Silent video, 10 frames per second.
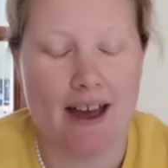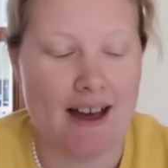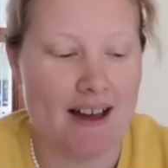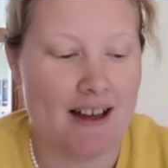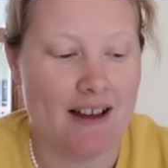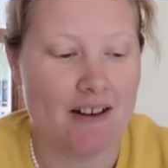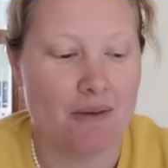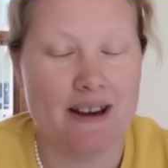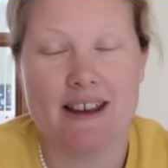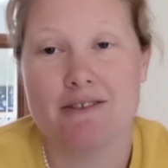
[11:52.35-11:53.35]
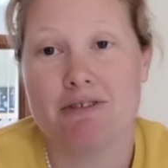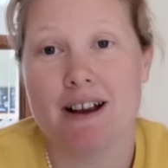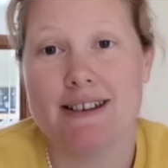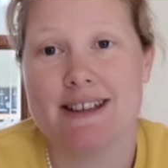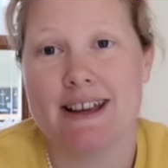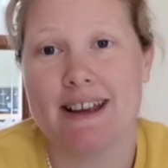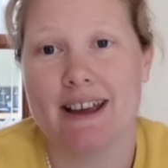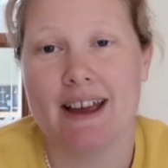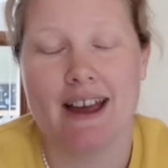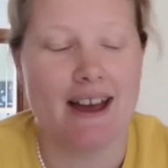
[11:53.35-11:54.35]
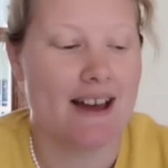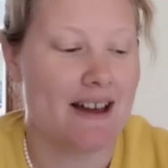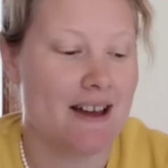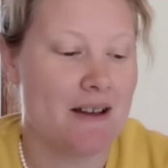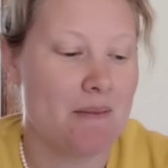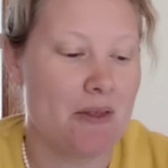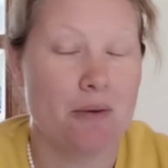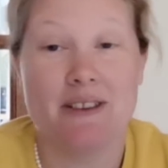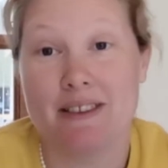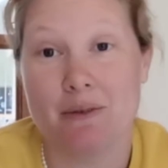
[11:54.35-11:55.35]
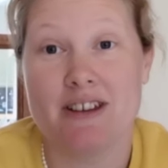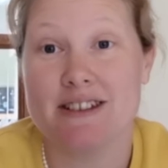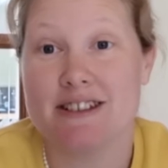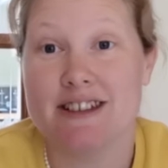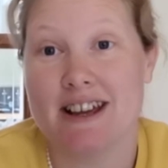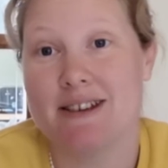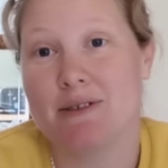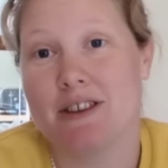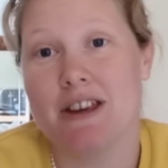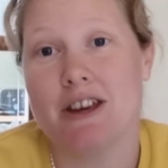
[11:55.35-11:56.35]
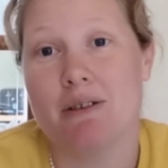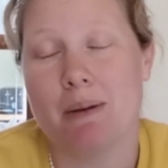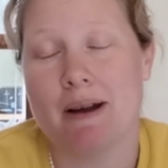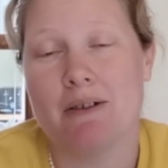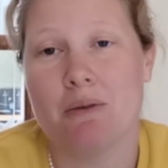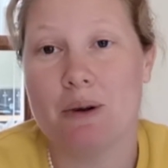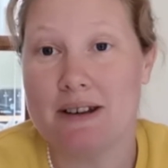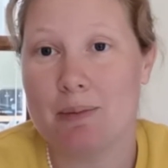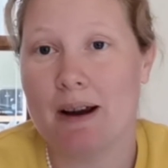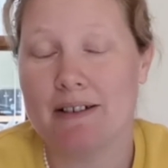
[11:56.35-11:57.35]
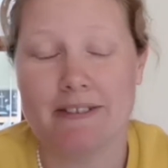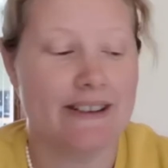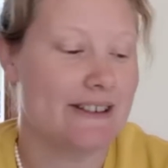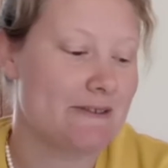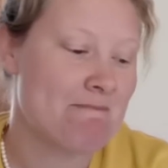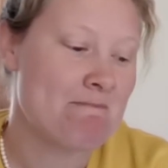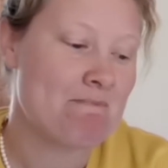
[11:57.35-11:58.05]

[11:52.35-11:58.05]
when he's writing the ones that we just shared with you about Wonder Breakfast.